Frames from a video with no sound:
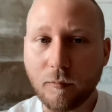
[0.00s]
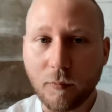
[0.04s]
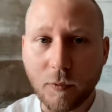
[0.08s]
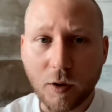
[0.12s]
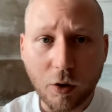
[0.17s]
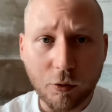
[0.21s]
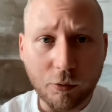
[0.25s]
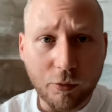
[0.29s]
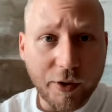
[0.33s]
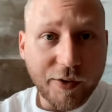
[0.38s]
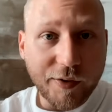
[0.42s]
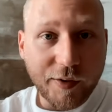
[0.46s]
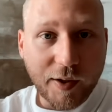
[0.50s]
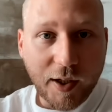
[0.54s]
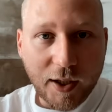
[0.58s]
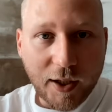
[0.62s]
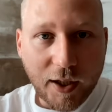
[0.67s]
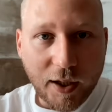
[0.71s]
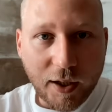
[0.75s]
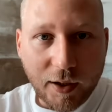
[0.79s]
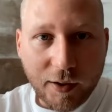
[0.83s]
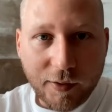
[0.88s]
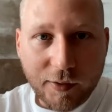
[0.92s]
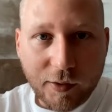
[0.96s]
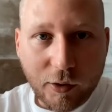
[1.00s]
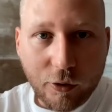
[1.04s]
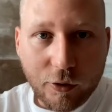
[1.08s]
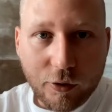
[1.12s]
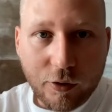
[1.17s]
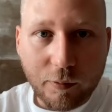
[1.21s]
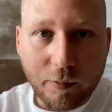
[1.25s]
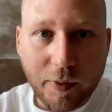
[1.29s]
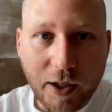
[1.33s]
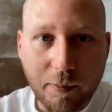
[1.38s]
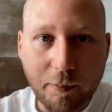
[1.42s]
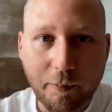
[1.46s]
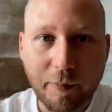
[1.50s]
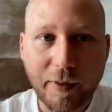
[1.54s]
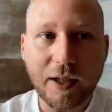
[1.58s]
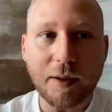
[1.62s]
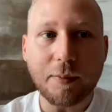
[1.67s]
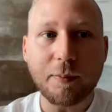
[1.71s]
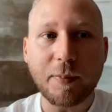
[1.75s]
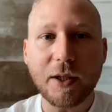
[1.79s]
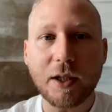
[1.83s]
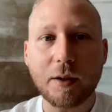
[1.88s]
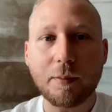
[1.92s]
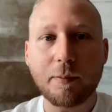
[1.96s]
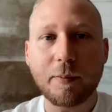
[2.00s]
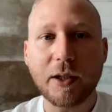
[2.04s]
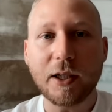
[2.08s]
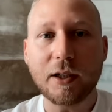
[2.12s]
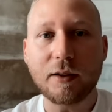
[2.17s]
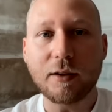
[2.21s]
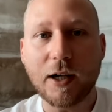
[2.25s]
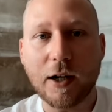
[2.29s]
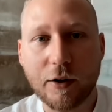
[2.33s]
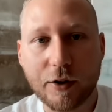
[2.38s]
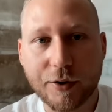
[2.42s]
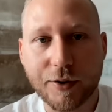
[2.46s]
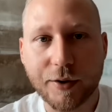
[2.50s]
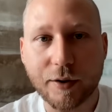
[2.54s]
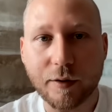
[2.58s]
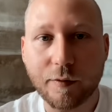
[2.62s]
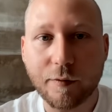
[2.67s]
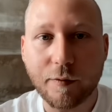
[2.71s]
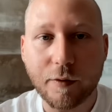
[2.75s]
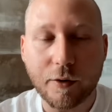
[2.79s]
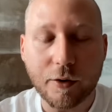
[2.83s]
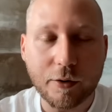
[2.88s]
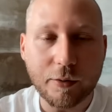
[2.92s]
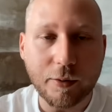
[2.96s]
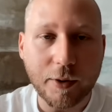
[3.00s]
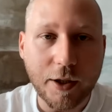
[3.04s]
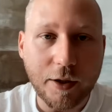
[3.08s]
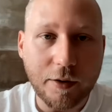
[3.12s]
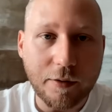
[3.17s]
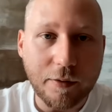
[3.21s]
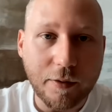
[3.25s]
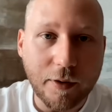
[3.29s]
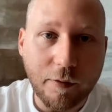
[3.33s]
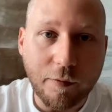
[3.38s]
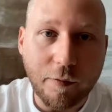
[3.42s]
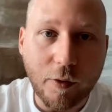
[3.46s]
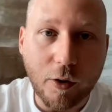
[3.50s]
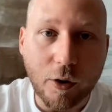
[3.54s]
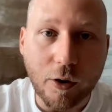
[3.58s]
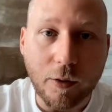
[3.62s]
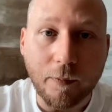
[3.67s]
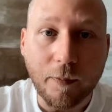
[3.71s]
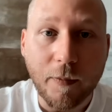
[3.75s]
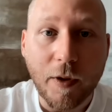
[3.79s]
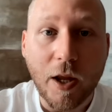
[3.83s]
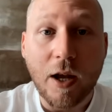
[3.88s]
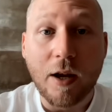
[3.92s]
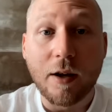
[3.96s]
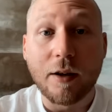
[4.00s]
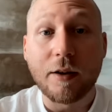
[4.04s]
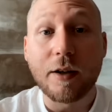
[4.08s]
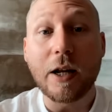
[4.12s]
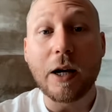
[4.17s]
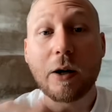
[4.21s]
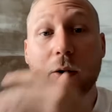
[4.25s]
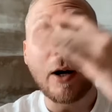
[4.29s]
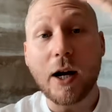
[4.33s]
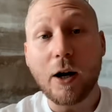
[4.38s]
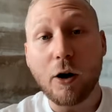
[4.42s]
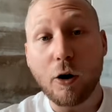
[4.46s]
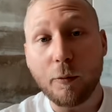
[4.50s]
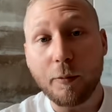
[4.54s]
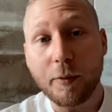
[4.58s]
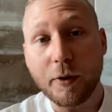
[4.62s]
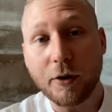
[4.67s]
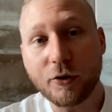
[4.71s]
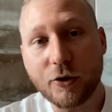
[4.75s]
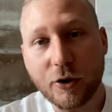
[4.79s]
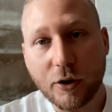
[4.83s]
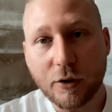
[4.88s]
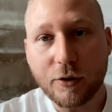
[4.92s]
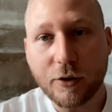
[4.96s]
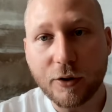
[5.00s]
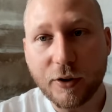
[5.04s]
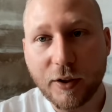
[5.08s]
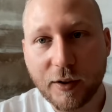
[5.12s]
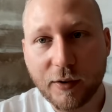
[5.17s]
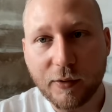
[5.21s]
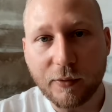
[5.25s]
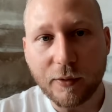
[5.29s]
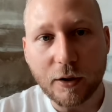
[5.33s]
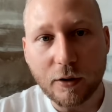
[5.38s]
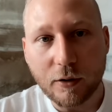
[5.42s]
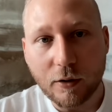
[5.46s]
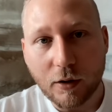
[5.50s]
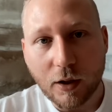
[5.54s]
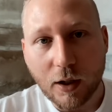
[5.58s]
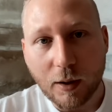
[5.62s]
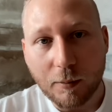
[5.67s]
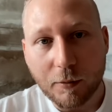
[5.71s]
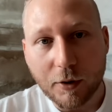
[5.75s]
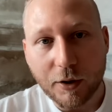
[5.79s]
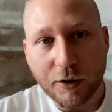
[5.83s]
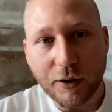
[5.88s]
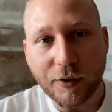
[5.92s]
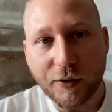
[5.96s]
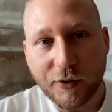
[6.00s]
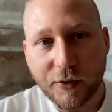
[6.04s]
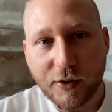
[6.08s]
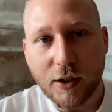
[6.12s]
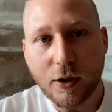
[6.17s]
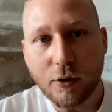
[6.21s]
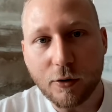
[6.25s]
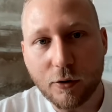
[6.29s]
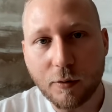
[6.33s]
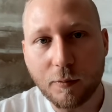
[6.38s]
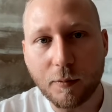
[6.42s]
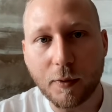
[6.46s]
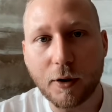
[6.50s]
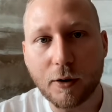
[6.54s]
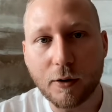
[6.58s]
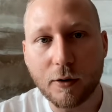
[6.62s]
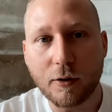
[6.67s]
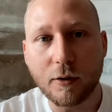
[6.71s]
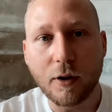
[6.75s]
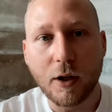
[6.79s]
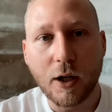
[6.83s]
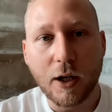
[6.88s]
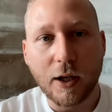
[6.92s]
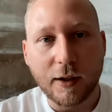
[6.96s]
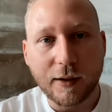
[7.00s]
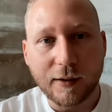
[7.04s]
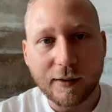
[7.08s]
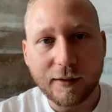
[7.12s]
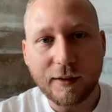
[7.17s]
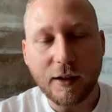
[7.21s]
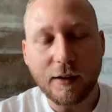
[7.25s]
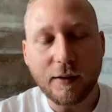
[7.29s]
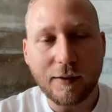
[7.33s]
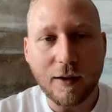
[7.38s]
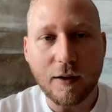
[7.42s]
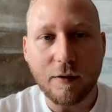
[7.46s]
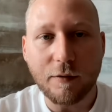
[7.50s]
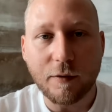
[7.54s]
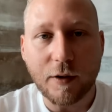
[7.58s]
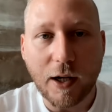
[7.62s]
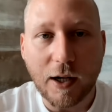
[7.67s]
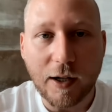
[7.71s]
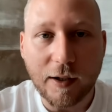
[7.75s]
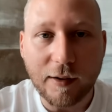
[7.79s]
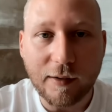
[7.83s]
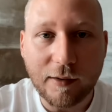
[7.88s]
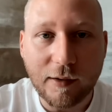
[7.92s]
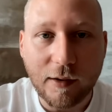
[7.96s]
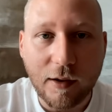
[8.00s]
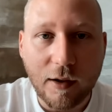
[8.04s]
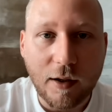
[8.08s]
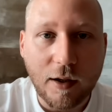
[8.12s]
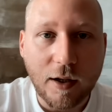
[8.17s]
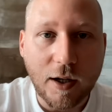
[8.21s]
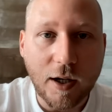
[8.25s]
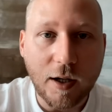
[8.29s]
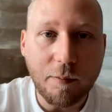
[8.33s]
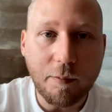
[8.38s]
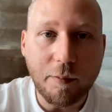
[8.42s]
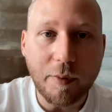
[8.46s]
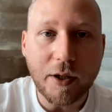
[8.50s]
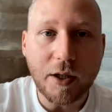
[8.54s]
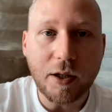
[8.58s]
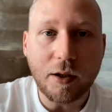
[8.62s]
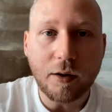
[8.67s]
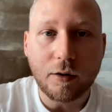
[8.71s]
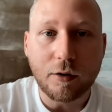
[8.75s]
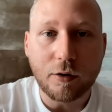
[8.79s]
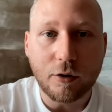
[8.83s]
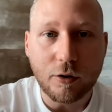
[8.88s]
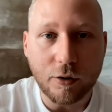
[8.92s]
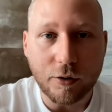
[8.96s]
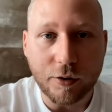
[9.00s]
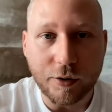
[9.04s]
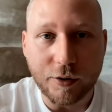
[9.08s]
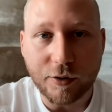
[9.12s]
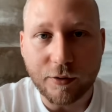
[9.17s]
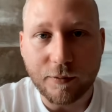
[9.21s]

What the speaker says: restaking is going to be a big narrative for 2024. Now, I hope you enjoyed today's video. I'm gonna see you tomorrow. Stay safe, guys, and be good.